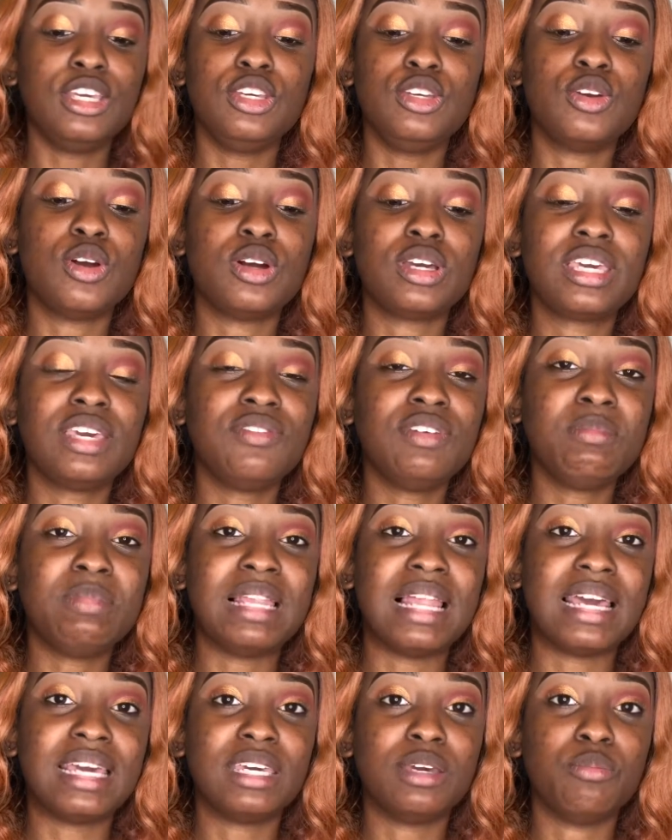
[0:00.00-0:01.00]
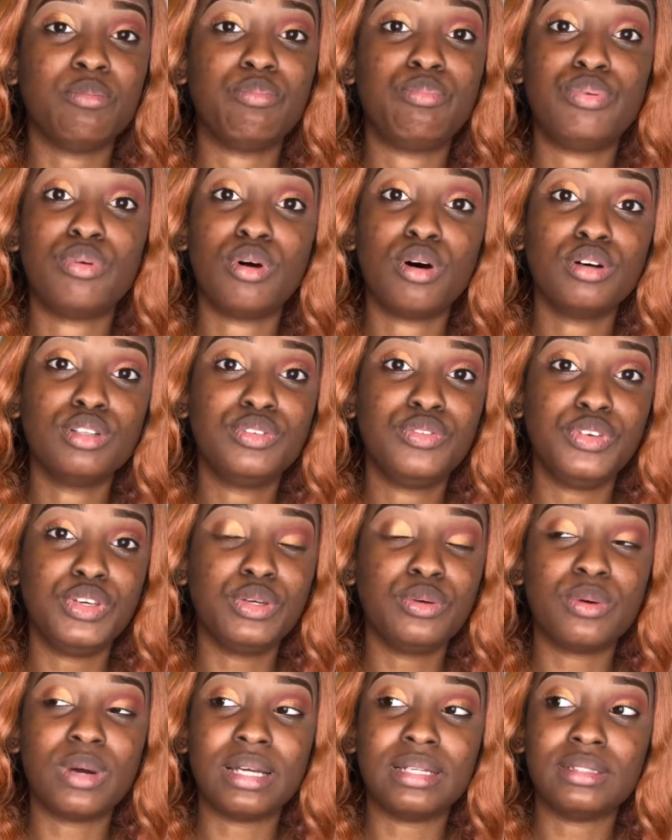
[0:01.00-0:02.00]
you're giving me like a broad
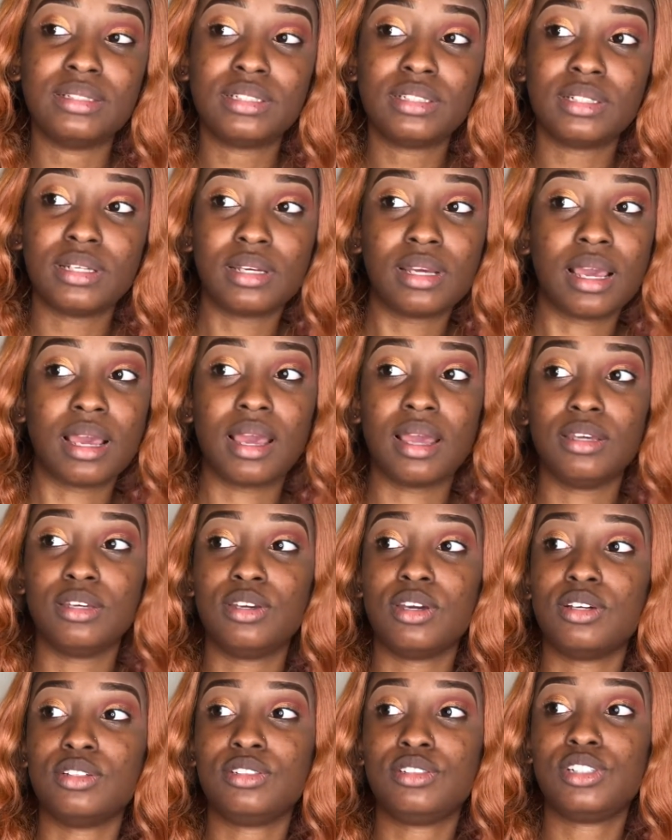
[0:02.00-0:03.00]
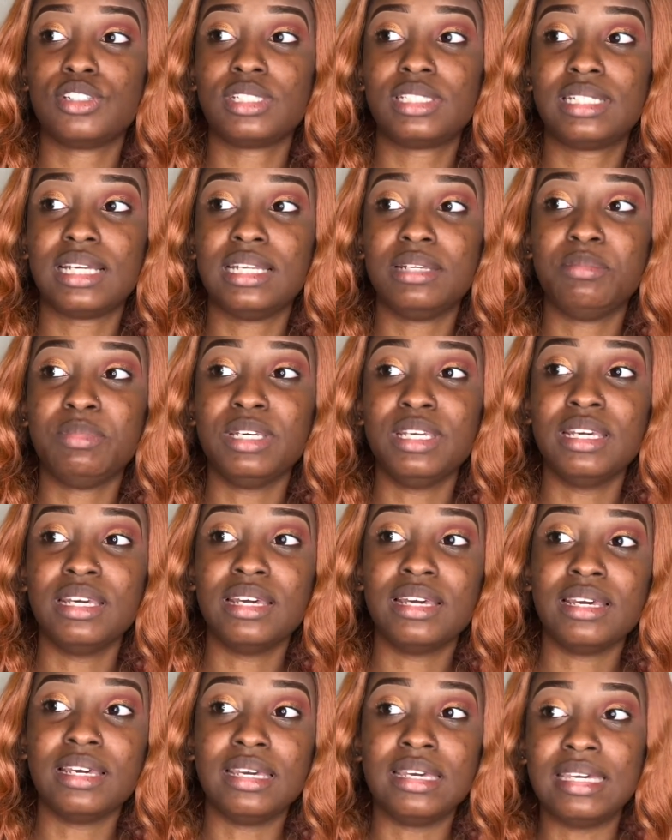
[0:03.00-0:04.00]
view and you're just telling me,
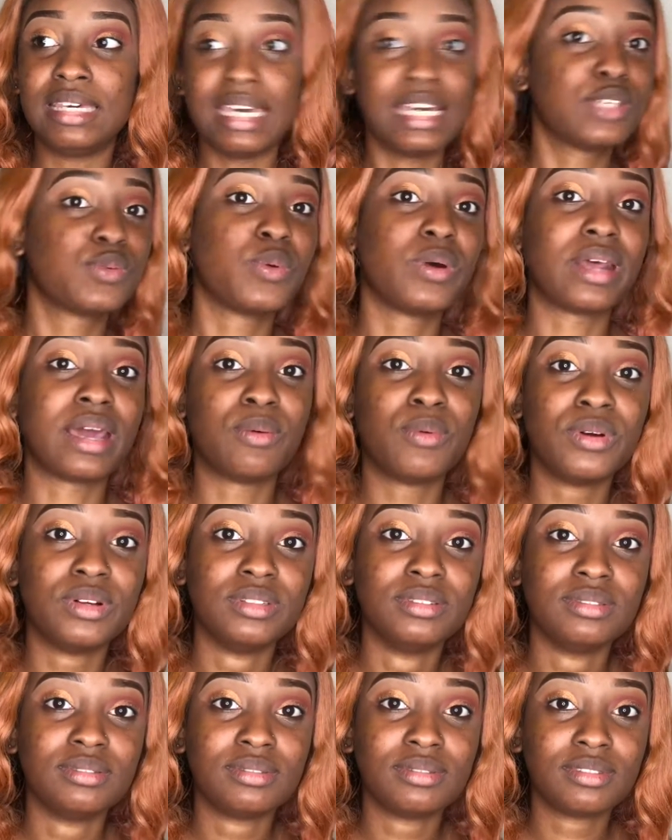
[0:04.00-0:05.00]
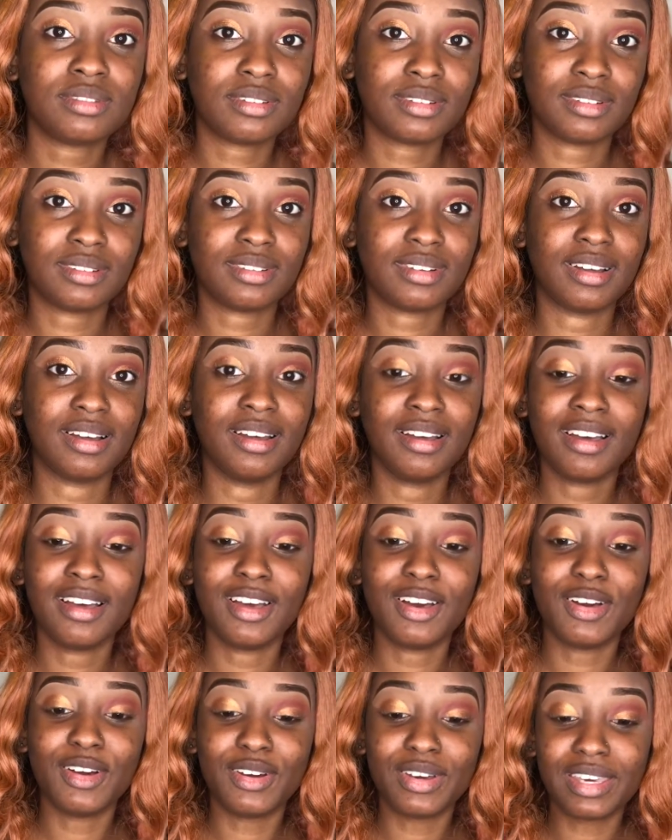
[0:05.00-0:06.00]
guess what I want.
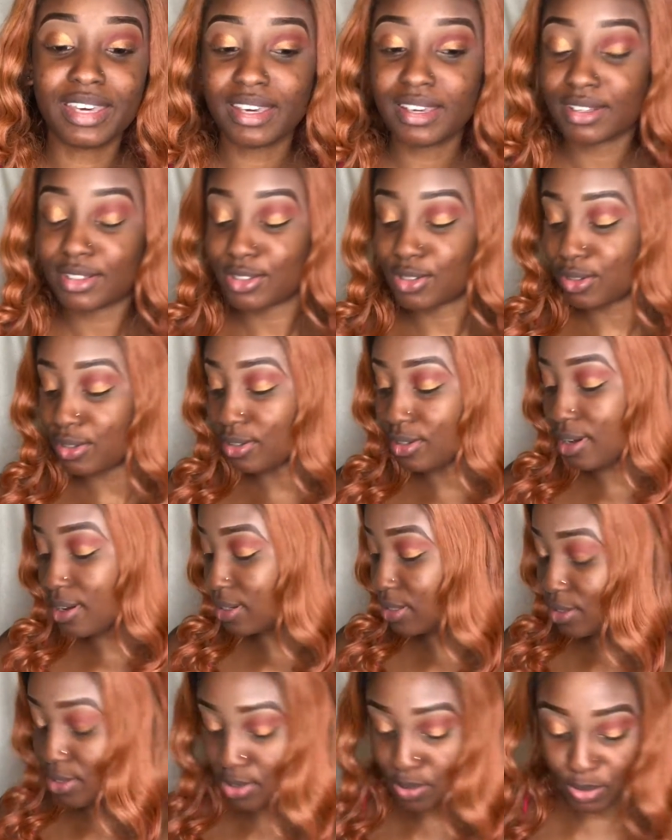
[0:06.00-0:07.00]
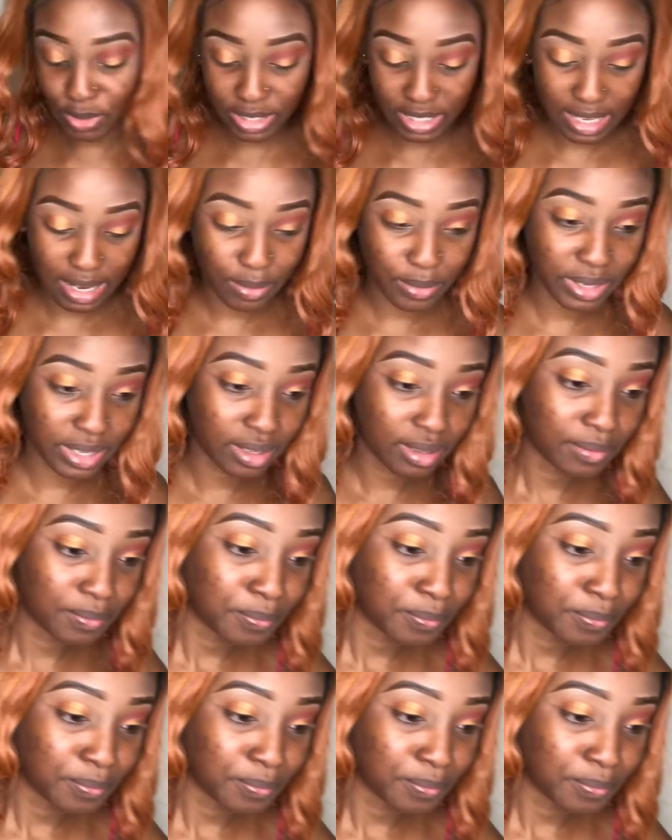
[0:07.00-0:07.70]
Okay, so no, it doesn't work that way.